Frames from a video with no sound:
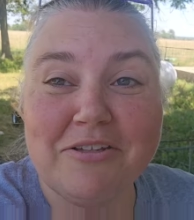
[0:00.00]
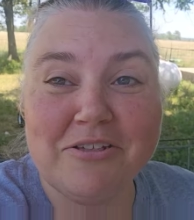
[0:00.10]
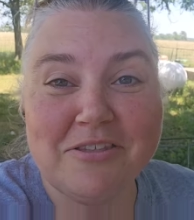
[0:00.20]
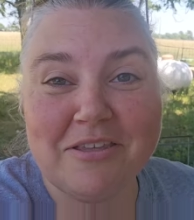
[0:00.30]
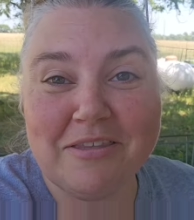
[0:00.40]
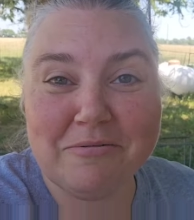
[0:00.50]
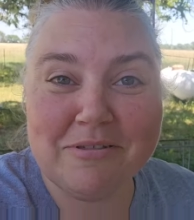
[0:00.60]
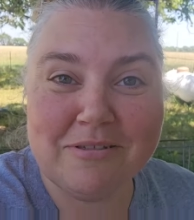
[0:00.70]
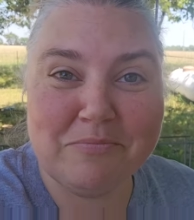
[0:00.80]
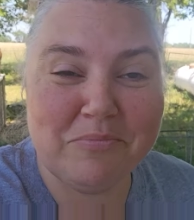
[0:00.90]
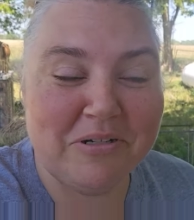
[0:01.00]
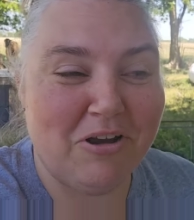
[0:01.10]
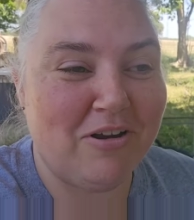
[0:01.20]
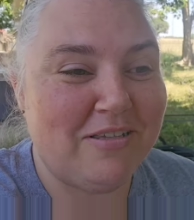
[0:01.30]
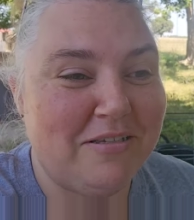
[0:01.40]
just thought that was pretty
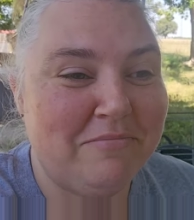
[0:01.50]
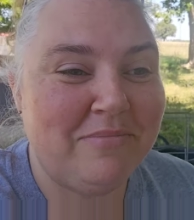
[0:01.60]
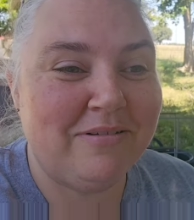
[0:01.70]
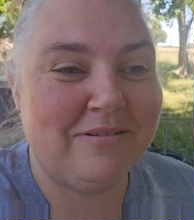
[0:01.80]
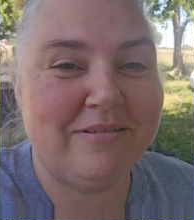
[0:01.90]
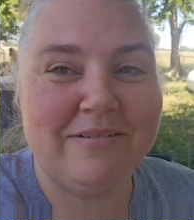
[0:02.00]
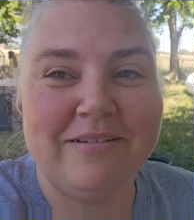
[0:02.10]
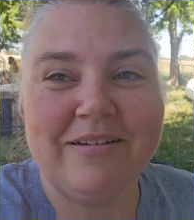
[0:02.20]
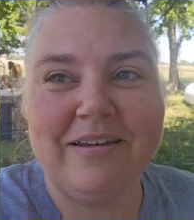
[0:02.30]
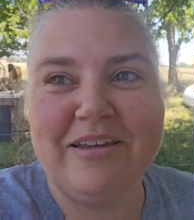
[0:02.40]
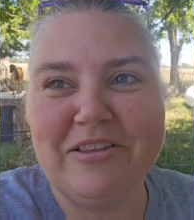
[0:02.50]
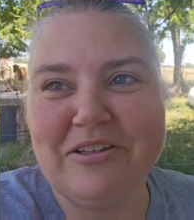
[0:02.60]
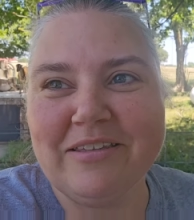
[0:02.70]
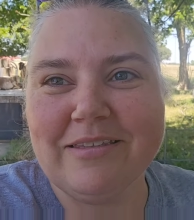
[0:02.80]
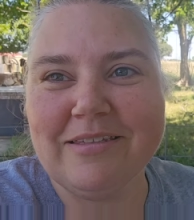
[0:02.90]
awesome.
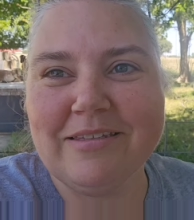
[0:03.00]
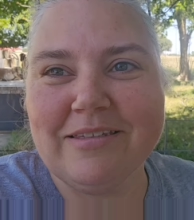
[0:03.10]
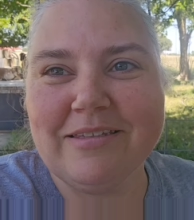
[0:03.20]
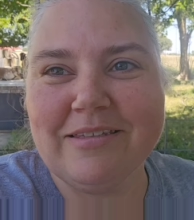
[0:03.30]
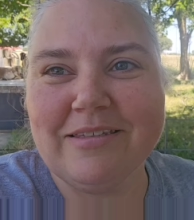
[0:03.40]
Look at this little goat.